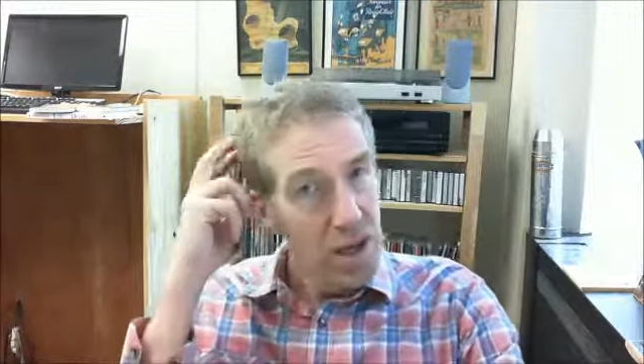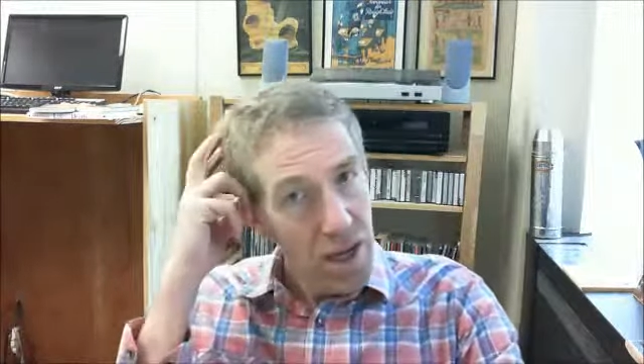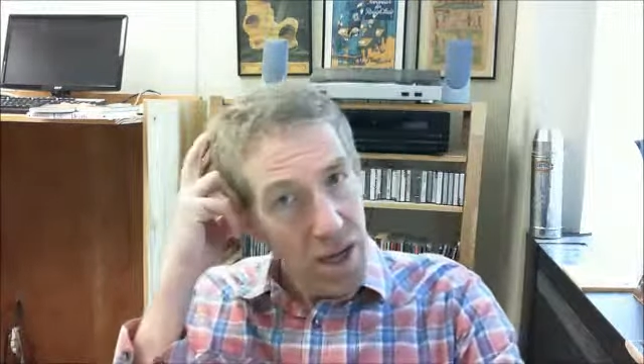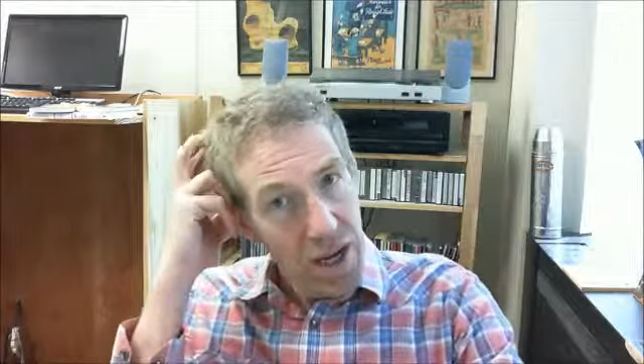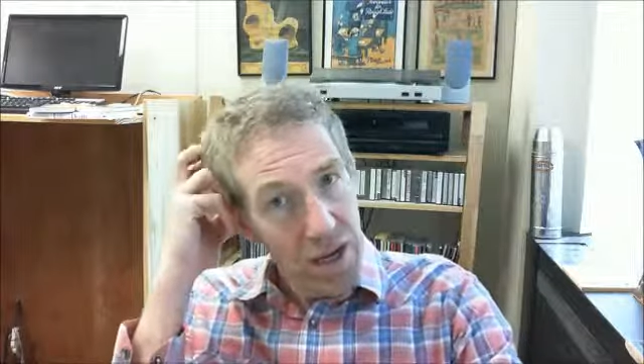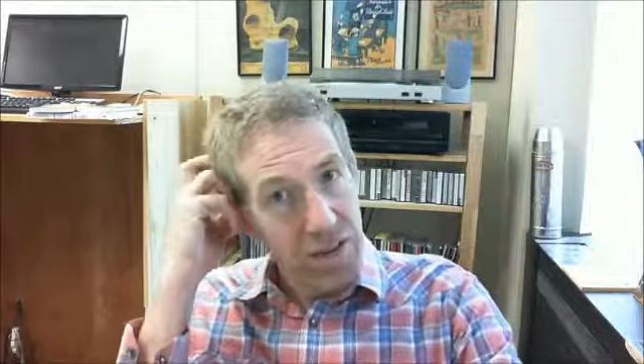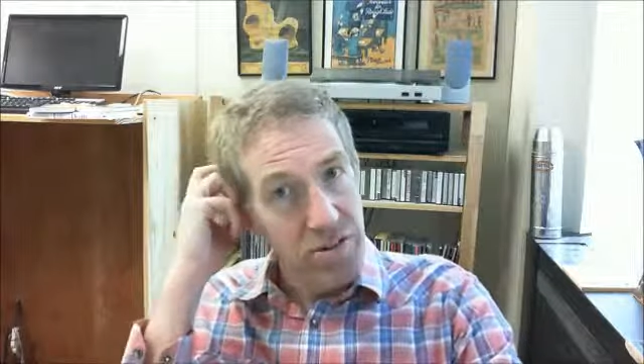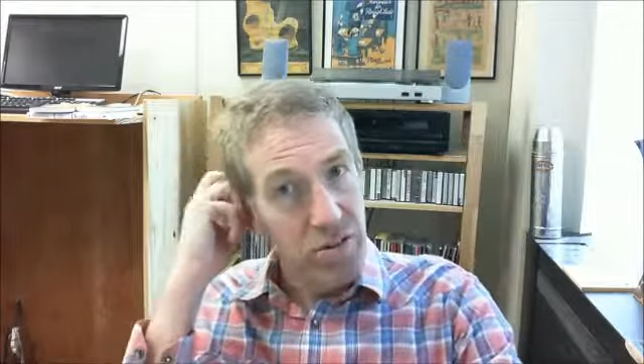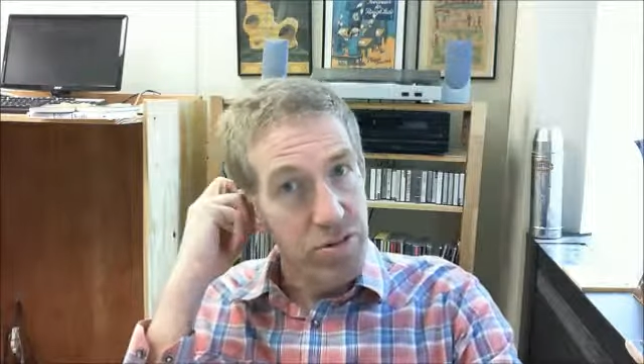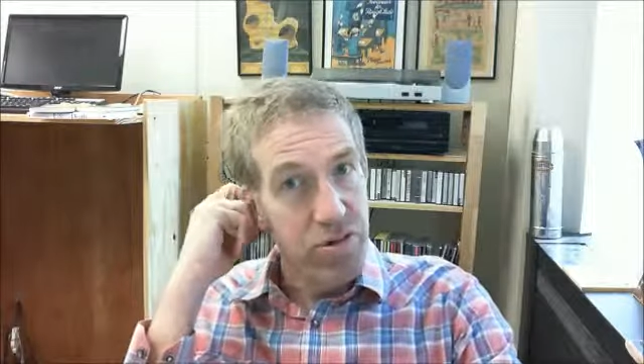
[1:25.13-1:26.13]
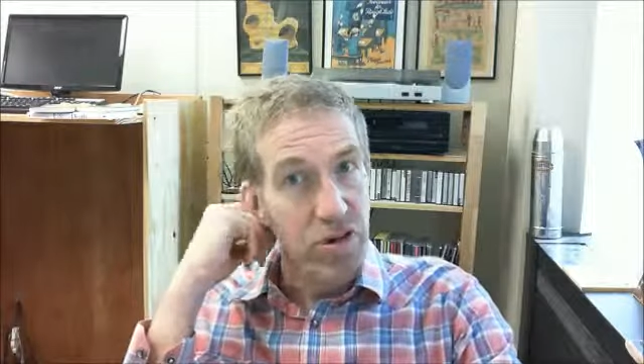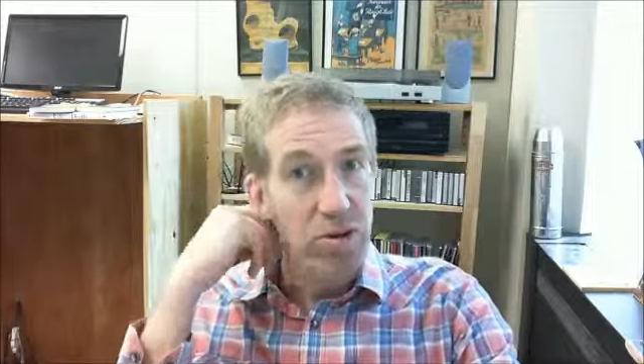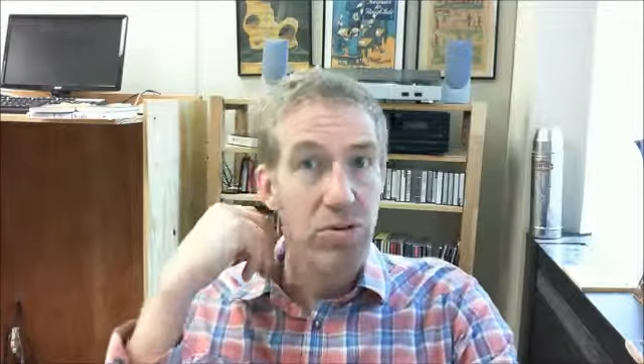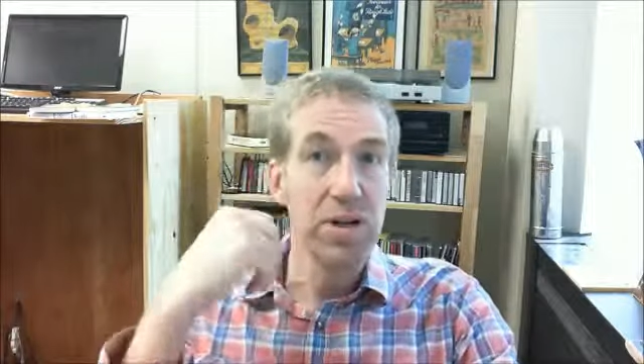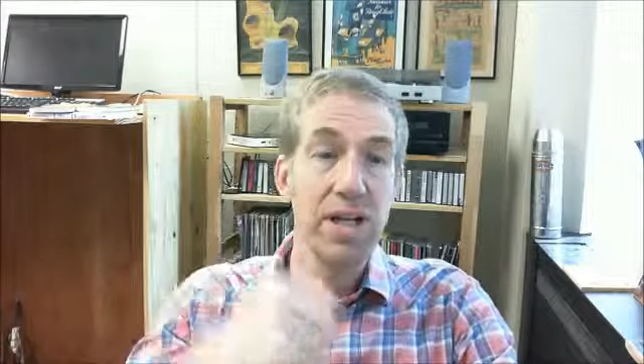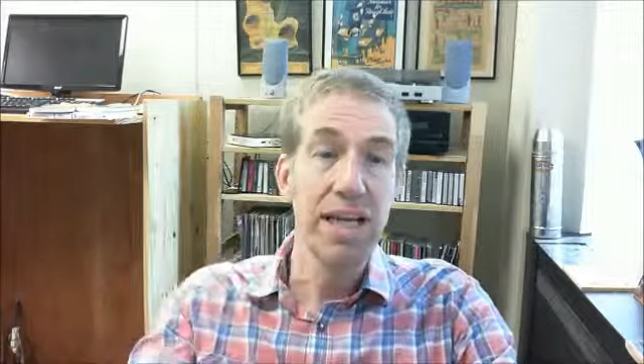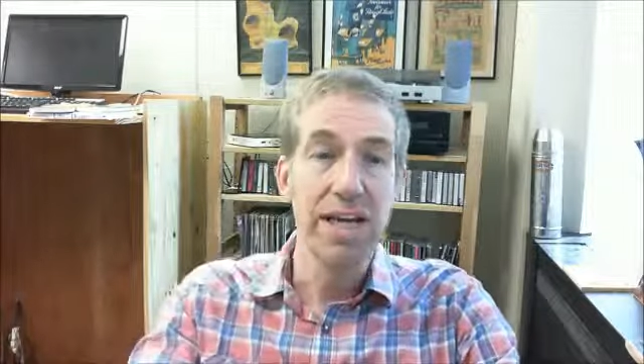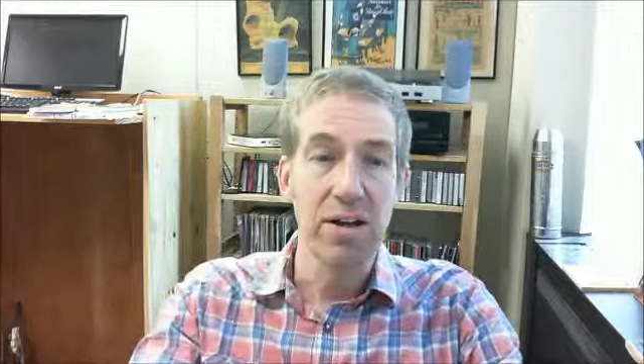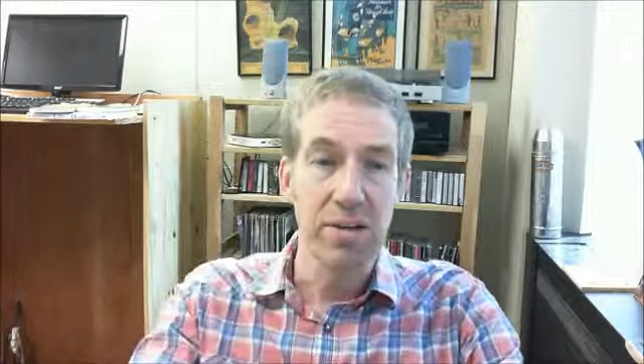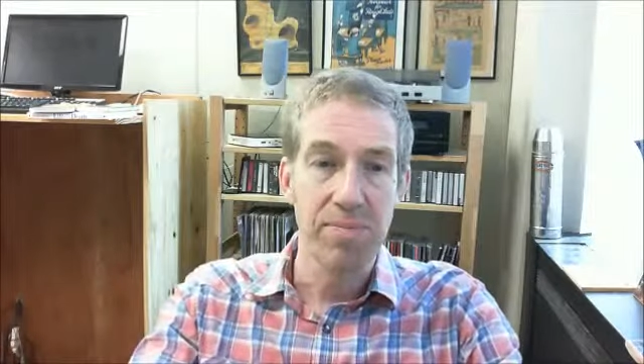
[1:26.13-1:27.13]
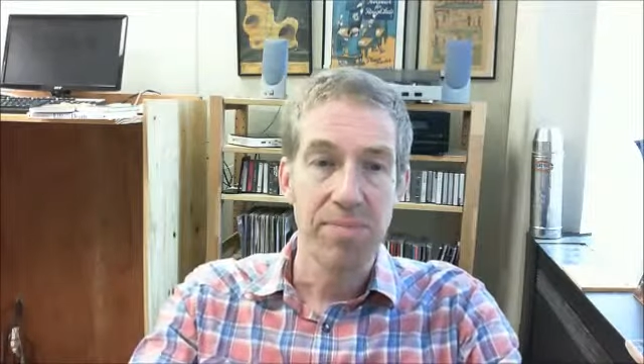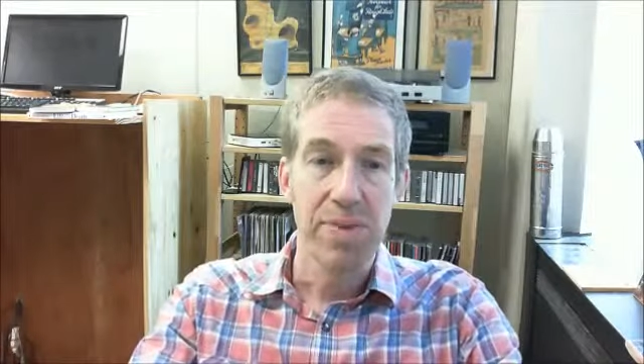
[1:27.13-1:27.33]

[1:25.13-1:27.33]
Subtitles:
There's also legal.